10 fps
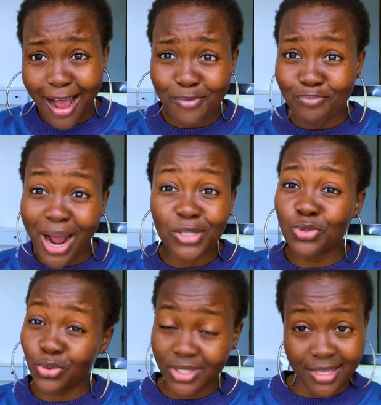my
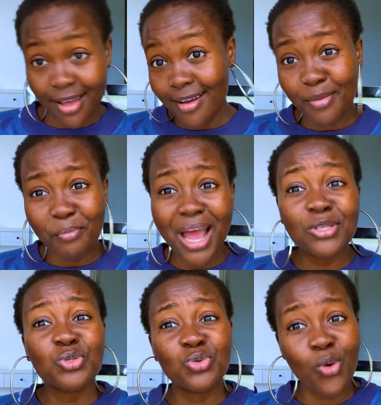daughter, my
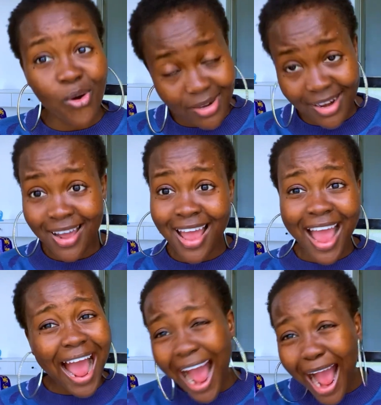son,
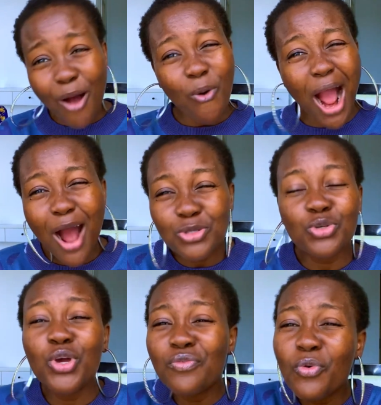how do
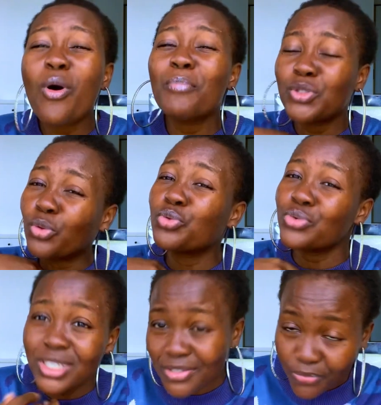you even want me to do
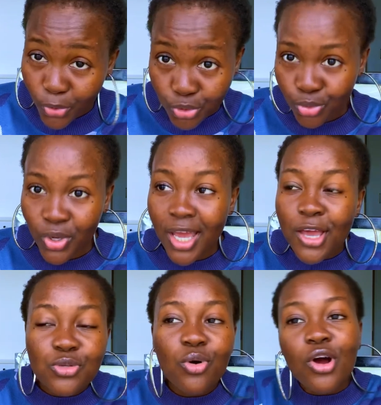this for you?
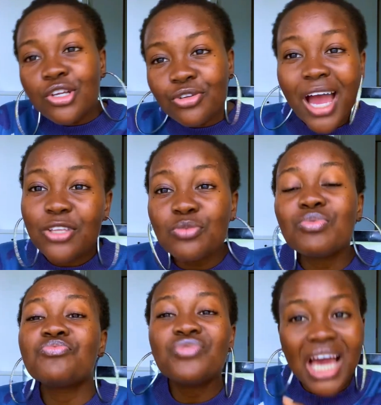So try to be
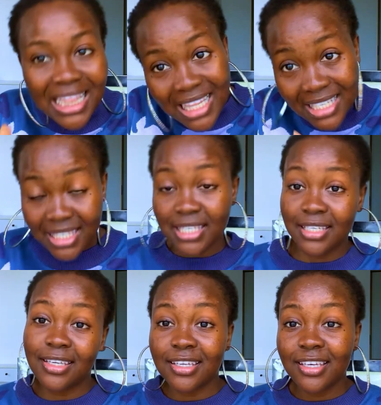realistic
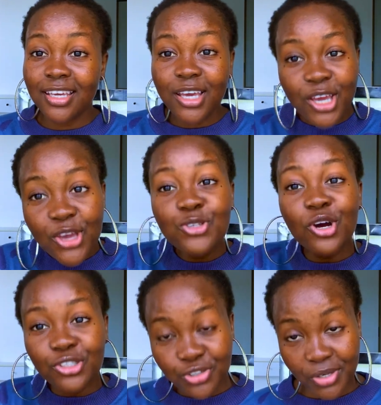in your
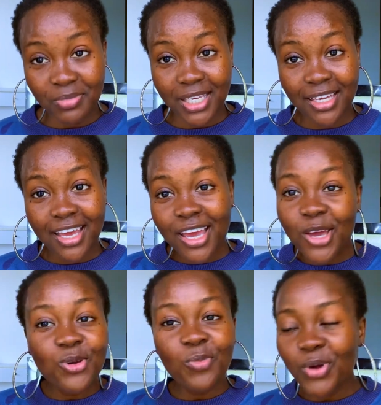dreaming,
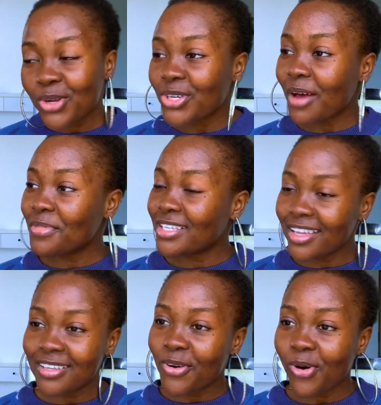because you can't be
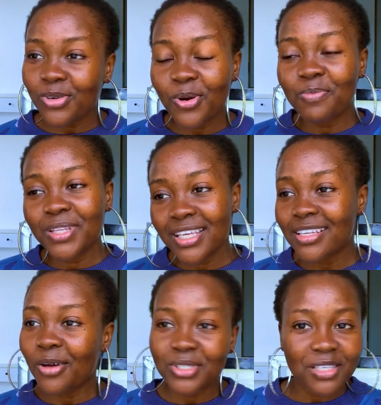telling God, please, I
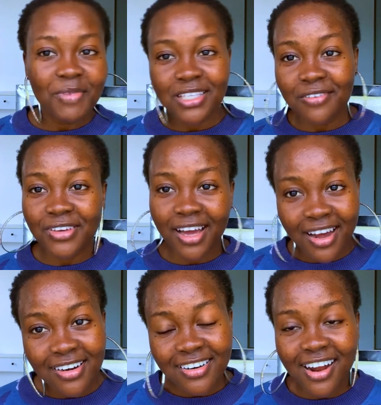want to see myself in
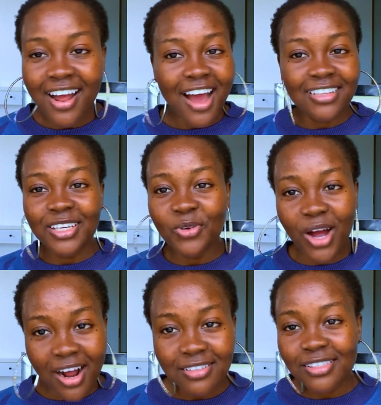Canada, and then your
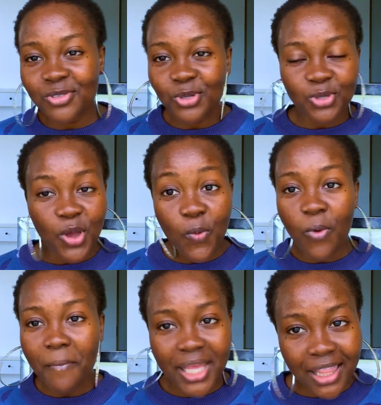account is just showing
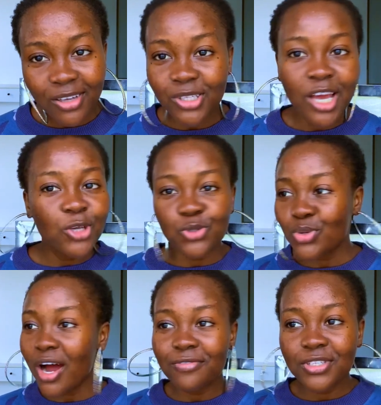1 million. You don't
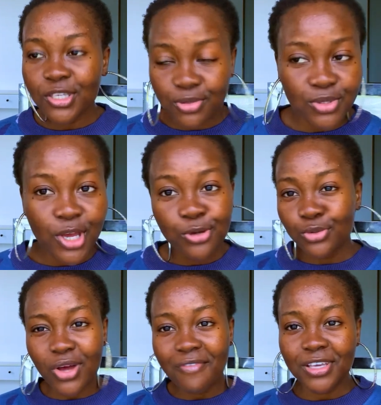have skills, you
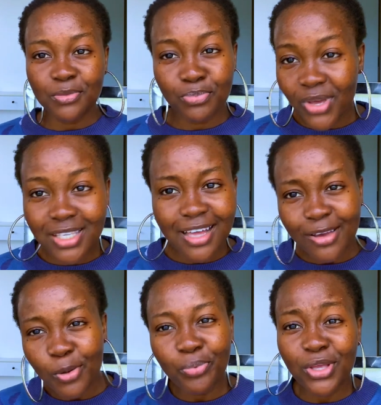don't have experience, and
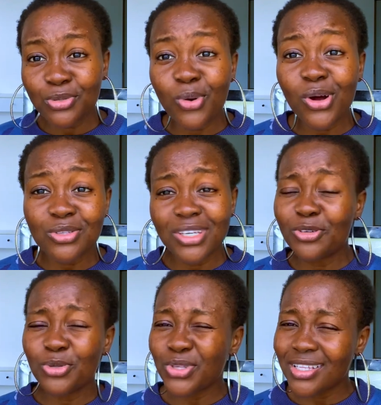you're praying to God.
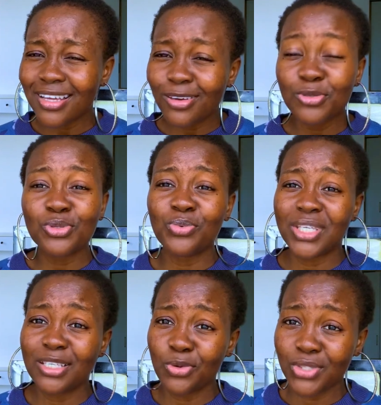You say that you're just
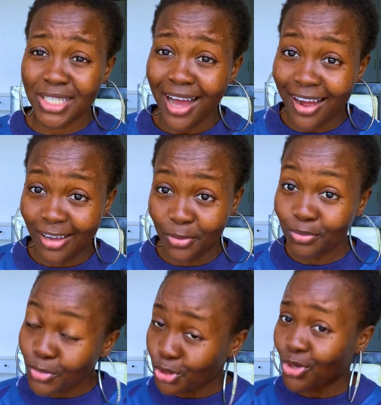wasting your time.
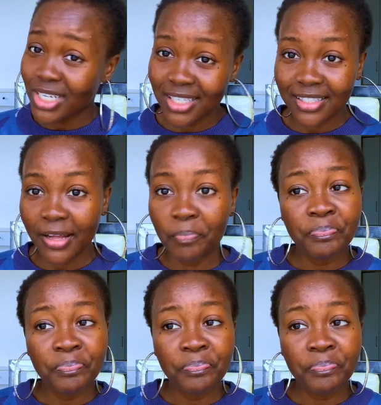You understand?